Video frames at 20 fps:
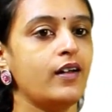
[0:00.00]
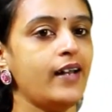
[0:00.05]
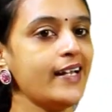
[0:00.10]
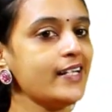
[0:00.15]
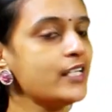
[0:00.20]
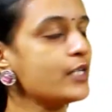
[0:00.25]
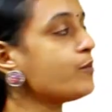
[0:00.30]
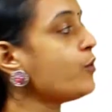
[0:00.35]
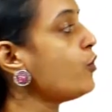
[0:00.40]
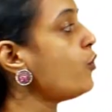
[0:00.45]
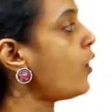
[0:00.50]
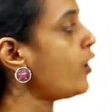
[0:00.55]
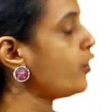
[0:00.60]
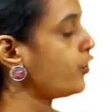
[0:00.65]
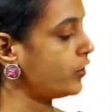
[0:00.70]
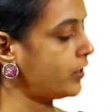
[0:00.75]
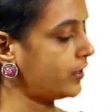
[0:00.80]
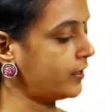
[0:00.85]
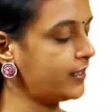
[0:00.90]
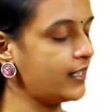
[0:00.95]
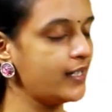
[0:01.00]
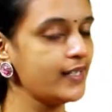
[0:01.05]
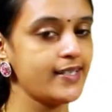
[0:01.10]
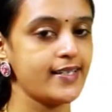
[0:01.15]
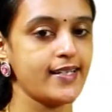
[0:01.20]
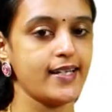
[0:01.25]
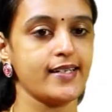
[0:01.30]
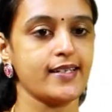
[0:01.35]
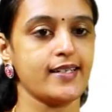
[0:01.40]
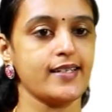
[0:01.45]
Let's move on to the
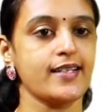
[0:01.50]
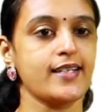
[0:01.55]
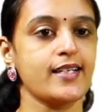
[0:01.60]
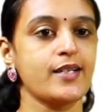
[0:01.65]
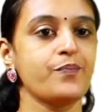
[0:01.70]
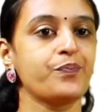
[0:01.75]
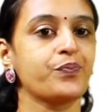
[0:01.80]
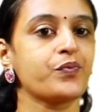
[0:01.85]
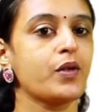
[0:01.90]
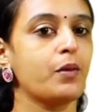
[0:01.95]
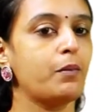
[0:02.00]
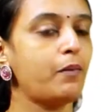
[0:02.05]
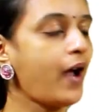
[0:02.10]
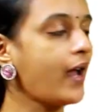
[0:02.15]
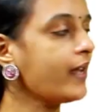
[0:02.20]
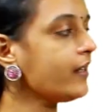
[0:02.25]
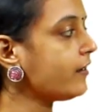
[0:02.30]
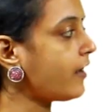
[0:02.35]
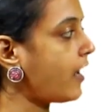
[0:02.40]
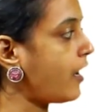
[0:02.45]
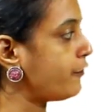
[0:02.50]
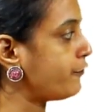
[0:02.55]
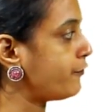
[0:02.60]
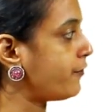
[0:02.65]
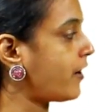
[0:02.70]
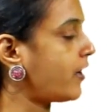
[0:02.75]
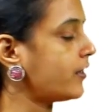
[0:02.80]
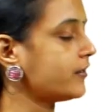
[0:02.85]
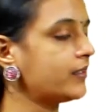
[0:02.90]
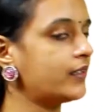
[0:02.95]
third sentence. My
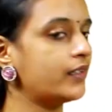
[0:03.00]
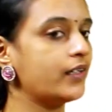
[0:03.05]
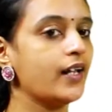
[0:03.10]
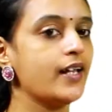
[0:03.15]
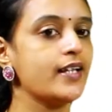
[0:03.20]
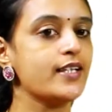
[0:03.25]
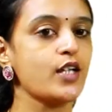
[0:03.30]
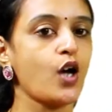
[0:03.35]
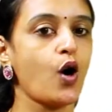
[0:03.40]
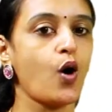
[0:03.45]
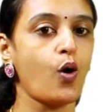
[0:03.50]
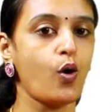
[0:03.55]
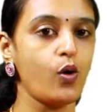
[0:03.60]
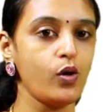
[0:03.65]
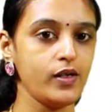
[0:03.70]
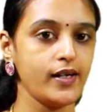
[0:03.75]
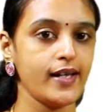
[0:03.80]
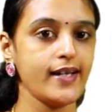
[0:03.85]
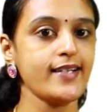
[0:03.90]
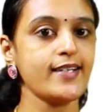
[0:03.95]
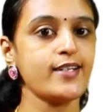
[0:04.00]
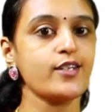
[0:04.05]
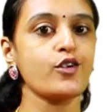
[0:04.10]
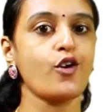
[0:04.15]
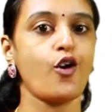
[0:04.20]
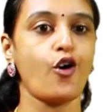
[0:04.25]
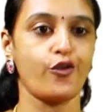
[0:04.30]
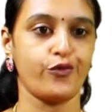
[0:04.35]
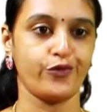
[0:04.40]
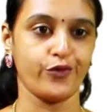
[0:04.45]
grandfather is oldest
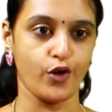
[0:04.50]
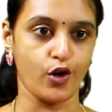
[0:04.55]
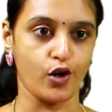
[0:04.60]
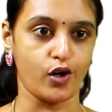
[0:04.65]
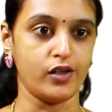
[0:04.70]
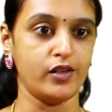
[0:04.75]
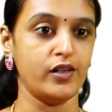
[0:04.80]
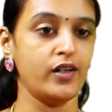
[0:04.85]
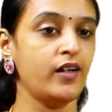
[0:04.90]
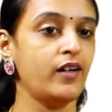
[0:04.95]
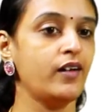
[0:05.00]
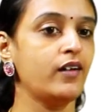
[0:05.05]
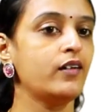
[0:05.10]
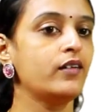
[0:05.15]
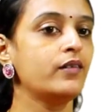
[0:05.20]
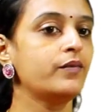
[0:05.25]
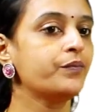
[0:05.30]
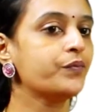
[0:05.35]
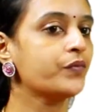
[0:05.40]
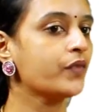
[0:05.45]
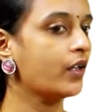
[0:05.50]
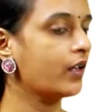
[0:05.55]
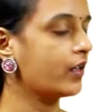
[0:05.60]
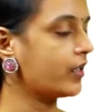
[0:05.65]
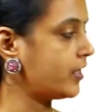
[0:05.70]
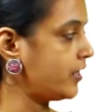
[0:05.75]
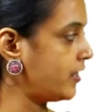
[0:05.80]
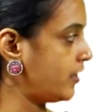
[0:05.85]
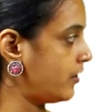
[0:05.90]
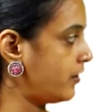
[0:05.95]
of all.
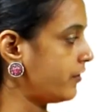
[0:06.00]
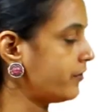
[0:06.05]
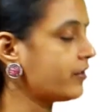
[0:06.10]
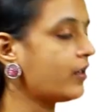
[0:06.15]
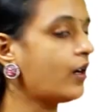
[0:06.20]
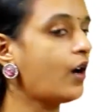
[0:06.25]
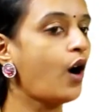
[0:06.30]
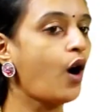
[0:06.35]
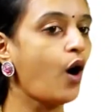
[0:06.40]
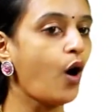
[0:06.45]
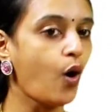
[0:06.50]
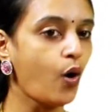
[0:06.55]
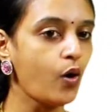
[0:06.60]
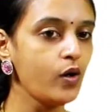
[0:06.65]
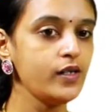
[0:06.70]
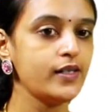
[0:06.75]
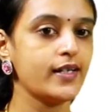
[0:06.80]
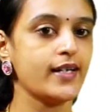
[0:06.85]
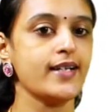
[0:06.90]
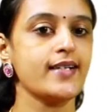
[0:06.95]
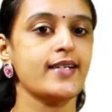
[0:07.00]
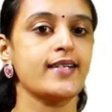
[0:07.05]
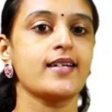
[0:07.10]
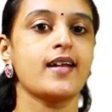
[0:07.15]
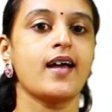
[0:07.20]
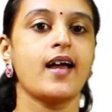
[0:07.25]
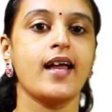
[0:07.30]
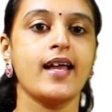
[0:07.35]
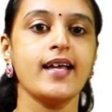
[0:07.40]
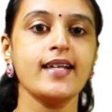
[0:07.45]
Here, oldest
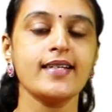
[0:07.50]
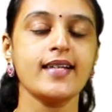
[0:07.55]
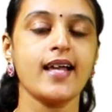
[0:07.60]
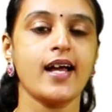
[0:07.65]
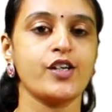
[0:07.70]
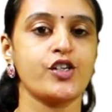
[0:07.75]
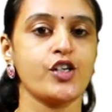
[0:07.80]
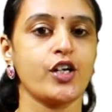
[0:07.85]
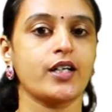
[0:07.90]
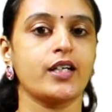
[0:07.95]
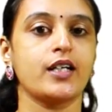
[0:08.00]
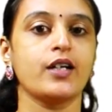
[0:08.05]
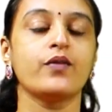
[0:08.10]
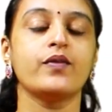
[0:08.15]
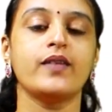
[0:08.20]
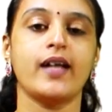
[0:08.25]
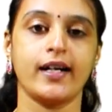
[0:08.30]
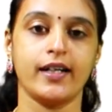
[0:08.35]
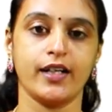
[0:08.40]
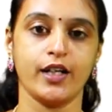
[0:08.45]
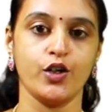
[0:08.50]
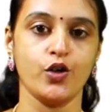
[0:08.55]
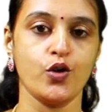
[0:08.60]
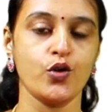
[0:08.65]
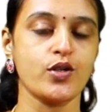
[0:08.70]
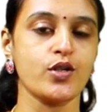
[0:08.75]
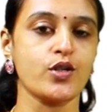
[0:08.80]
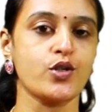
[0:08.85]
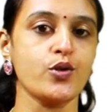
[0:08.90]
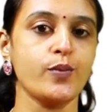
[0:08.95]
is the adjective that
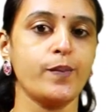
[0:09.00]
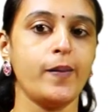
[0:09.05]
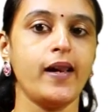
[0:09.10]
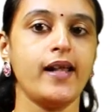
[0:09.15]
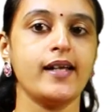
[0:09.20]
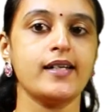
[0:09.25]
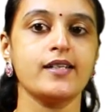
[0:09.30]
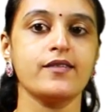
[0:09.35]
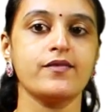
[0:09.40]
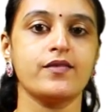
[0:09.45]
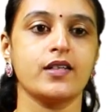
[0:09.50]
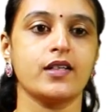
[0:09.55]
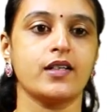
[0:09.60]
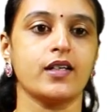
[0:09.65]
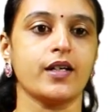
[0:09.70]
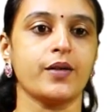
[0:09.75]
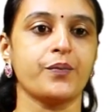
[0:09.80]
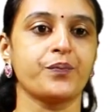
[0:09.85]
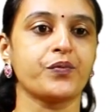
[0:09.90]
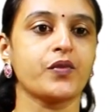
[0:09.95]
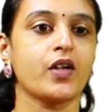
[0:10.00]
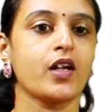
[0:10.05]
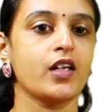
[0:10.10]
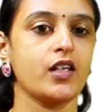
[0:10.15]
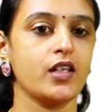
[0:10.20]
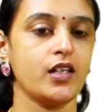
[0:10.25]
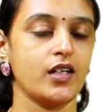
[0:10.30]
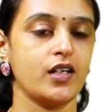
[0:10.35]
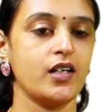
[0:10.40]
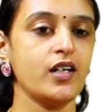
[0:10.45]
denotes a superlative degree.
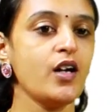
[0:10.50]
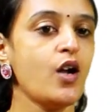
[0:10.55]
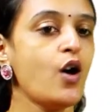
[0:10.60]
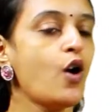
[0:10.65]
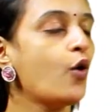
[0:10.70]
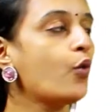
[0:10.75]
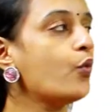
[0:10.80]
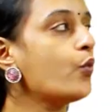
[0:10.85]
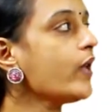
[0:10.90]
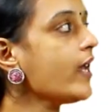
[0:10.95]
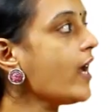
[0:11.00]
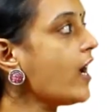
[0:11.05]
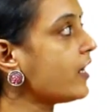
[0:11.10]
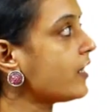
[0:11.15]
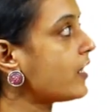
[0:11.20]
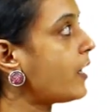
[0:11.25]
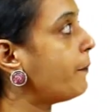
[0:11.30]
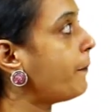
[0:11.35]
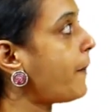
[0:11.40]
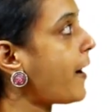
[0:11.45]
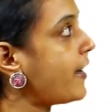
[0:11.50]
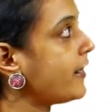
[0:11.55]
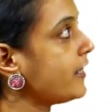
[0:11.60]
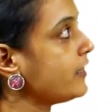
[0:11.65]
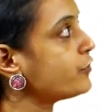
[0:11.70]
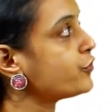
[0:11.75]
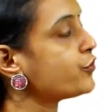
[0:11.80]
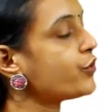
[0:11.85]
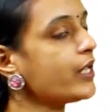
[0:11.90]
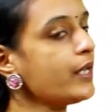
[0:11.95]
Here, we are
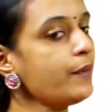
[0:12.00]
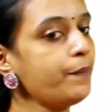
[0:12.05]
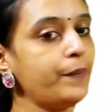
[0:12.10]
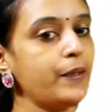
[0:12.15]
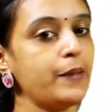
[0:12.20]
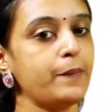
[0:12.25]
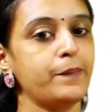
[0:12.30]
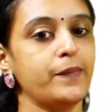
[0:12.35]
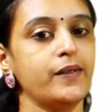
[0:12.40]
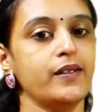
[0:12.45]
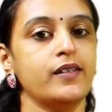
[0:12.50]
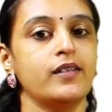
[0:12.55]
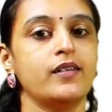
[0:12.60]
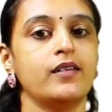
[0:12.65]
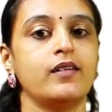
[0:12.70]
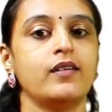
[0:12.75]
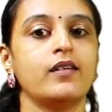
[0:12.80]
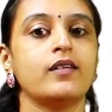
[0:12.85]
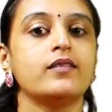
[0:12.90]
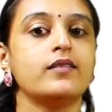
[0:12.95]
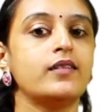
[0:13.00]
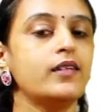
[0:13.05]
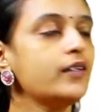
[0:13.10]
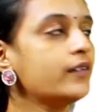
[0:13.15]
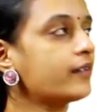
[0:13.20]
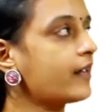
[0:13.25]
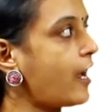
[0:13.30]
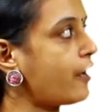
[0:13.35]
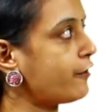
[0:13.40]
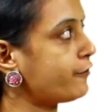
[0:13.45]
comparing three people,
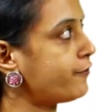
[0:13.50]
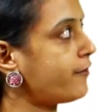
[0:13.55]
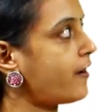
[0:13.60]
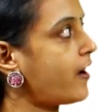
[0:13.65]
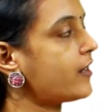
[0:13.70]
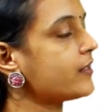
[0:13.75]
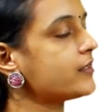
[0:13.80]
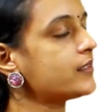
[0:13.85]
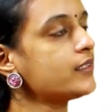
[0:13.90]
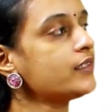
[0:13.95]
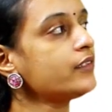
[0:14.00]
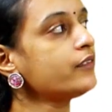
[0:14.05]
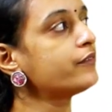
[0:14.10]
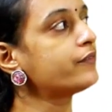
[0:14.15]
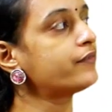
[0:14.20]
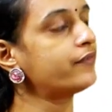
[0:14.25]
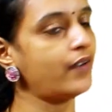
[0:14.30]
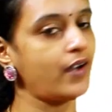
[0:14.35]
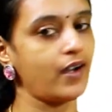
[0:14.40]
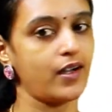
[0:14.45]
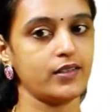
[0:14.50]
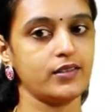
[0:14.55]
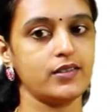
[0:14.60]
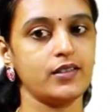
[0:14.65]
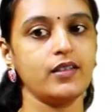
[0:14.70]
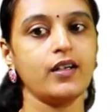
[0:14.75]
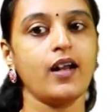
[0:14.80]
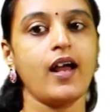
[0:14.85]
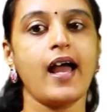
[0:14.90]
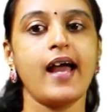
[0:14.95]
the grandfather,
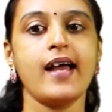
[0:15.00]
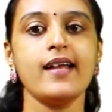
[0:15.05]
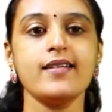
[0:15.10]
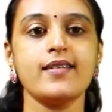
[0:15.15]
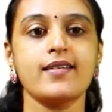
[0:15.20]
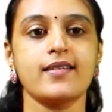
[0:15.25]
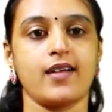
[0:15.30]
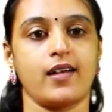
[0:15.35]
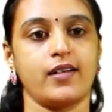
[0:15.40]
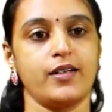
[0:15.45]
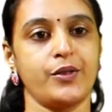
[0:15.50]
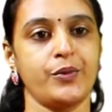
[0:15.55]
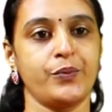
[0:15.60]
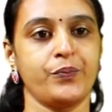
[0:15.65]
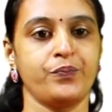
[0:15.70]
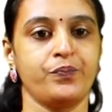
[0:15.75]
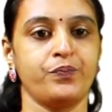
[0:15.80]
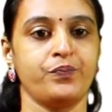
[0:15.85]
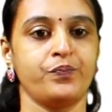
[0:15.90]
father and son.